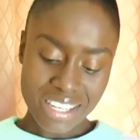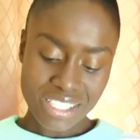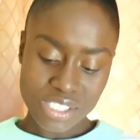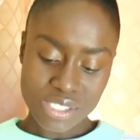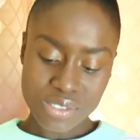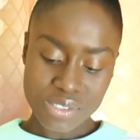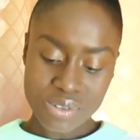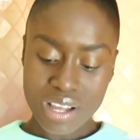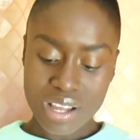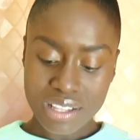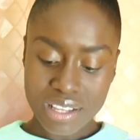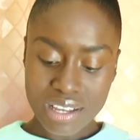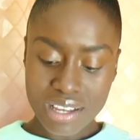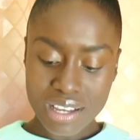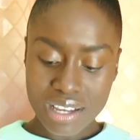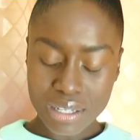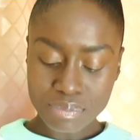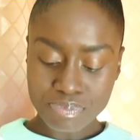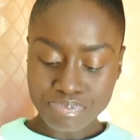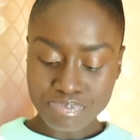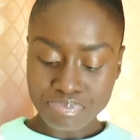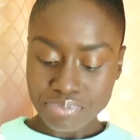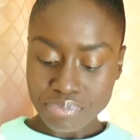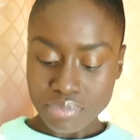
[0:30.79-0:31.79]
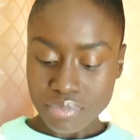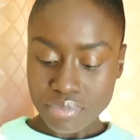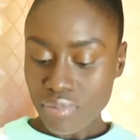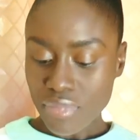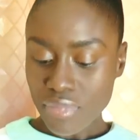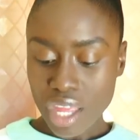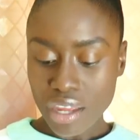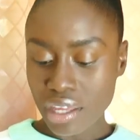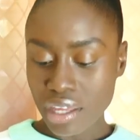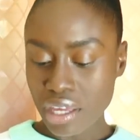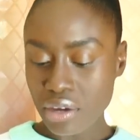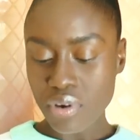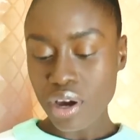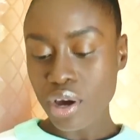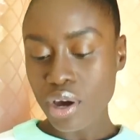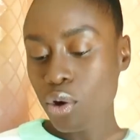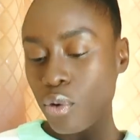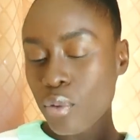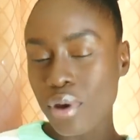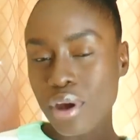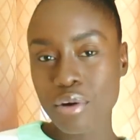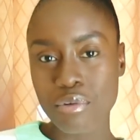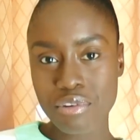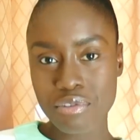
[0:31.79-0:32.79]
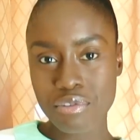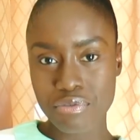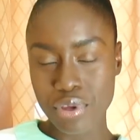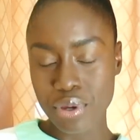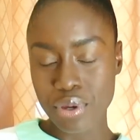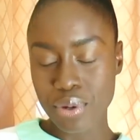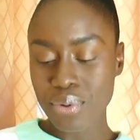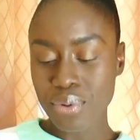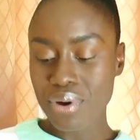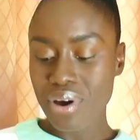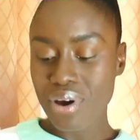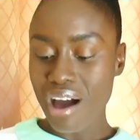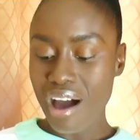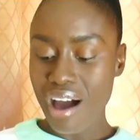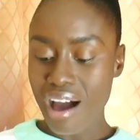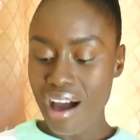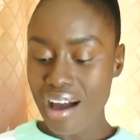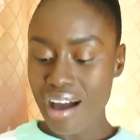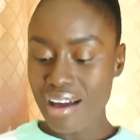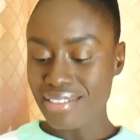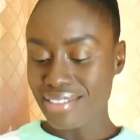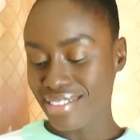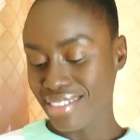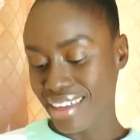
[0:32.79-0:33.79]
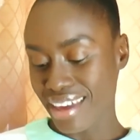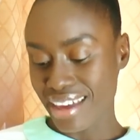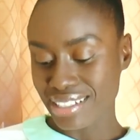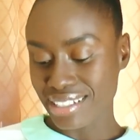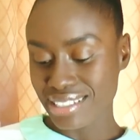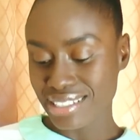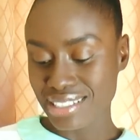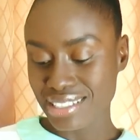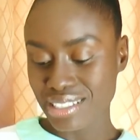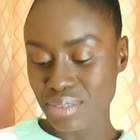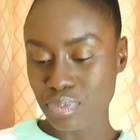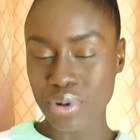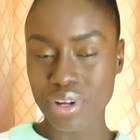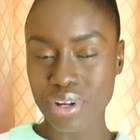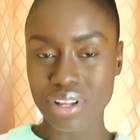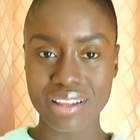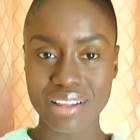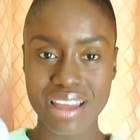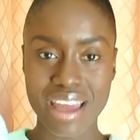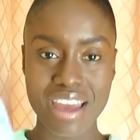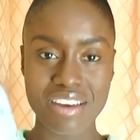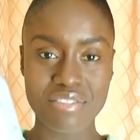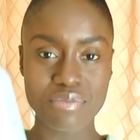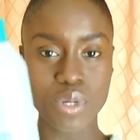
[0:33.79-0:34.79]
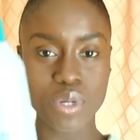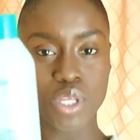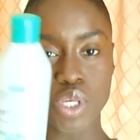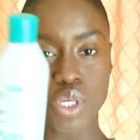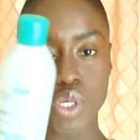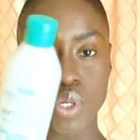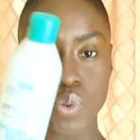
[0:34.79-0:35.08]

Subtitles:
I just want to give a quick review on this product I've been